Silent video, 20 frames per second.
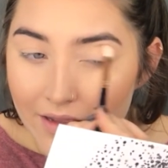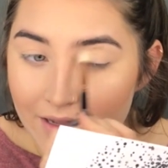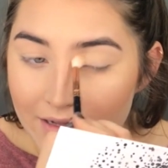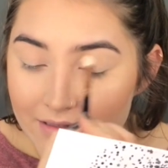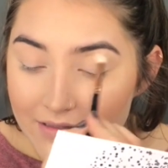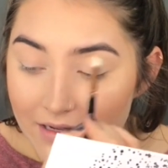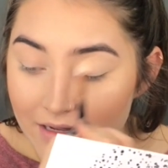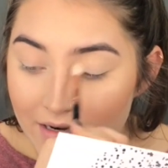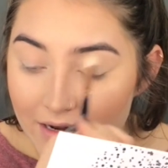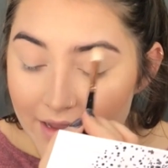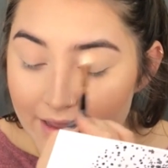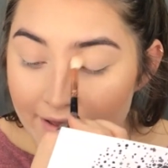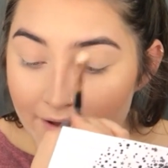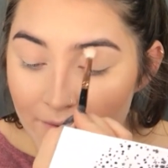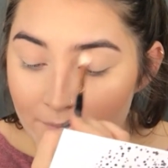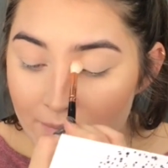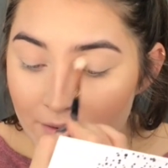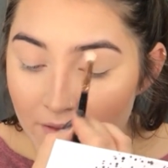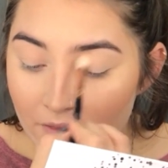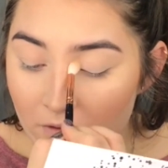It's going to
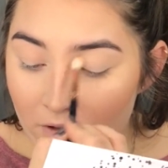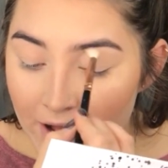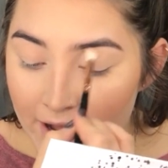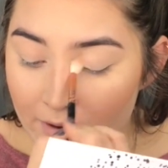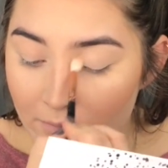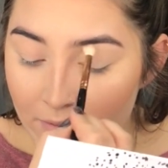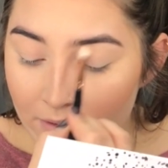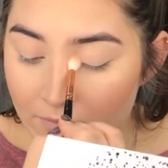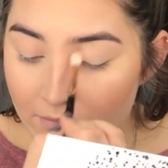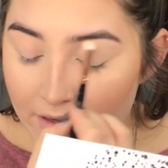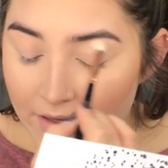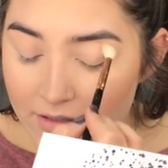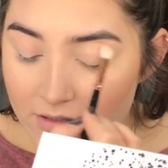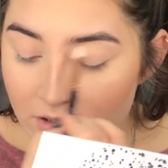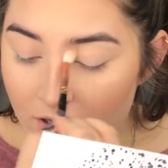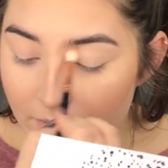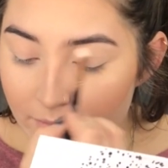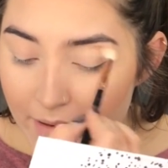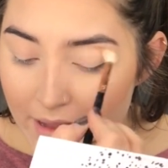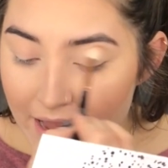help a lot when we
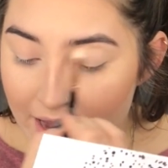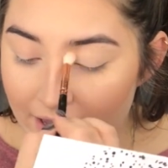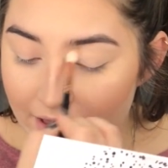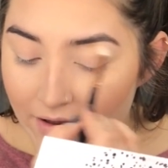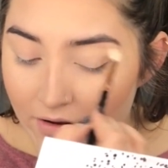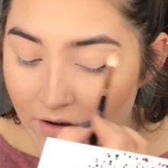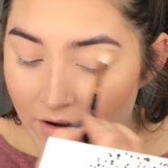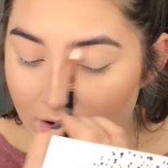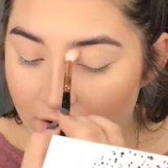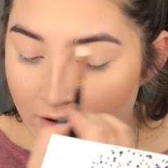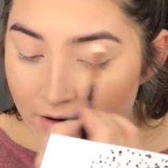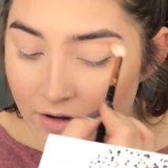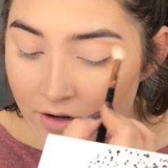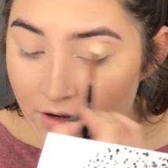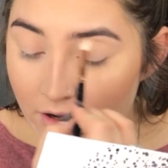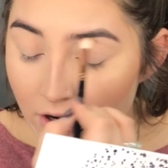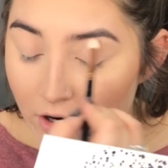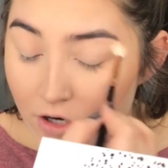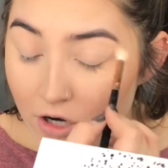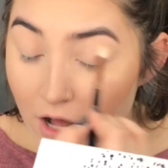start packing on,
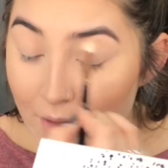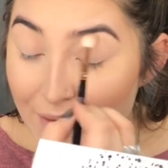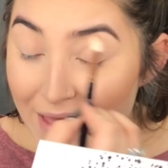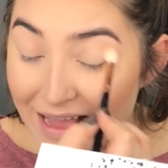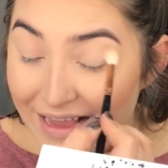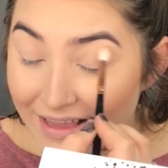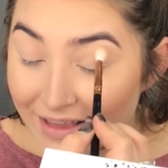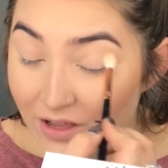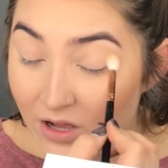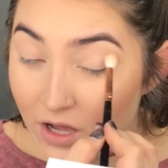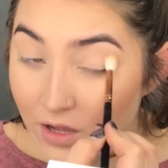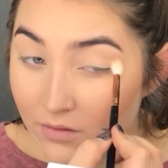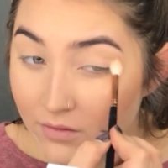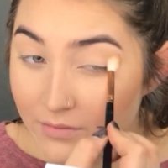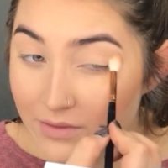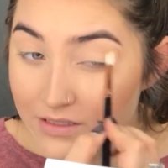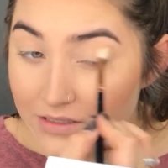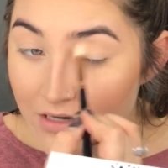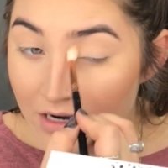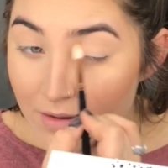not packing on,
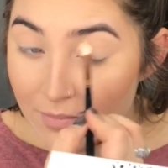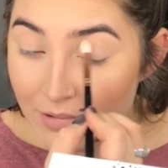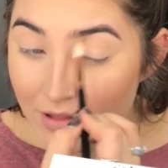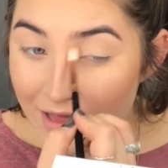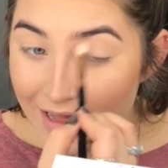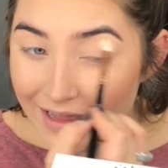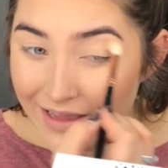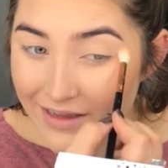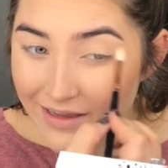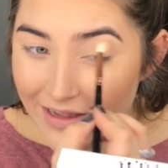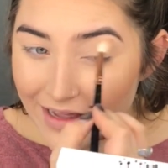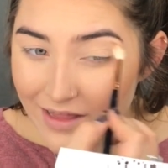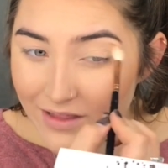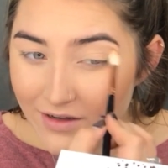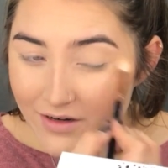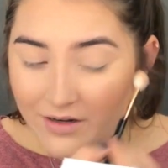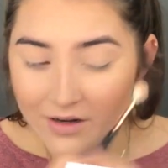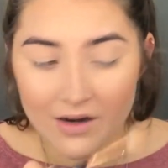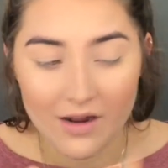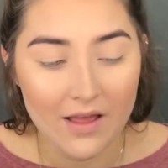when we start applying
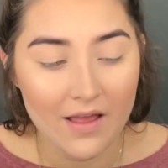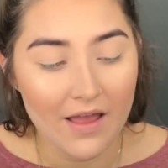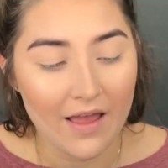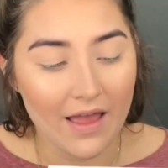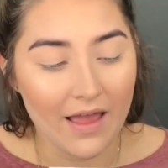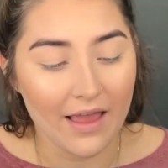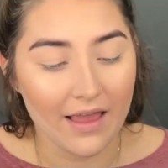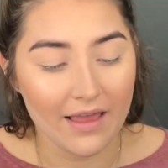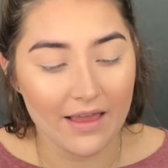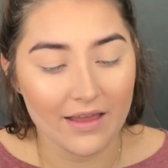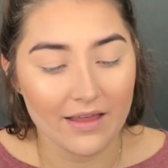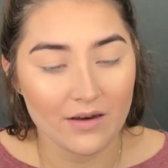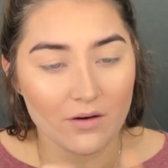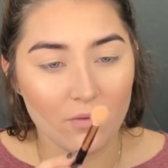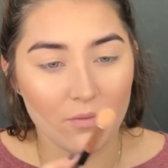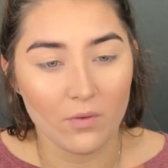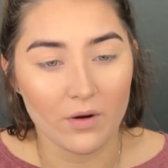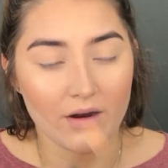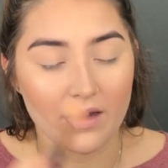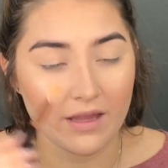color and
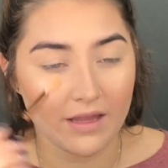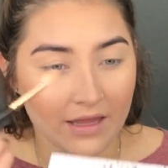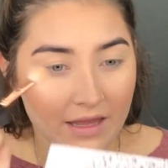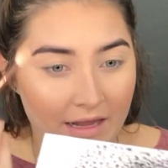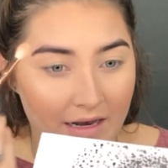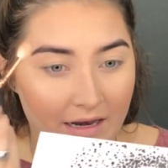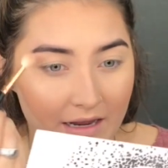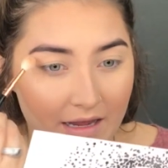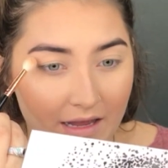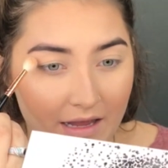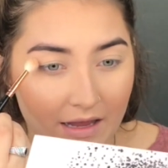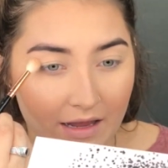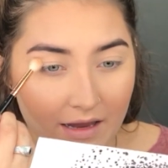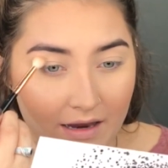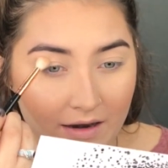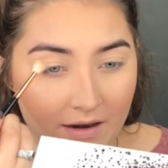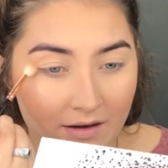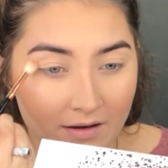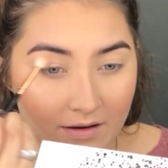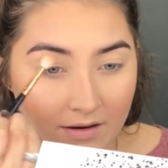working it
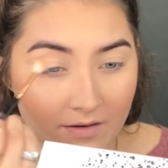in.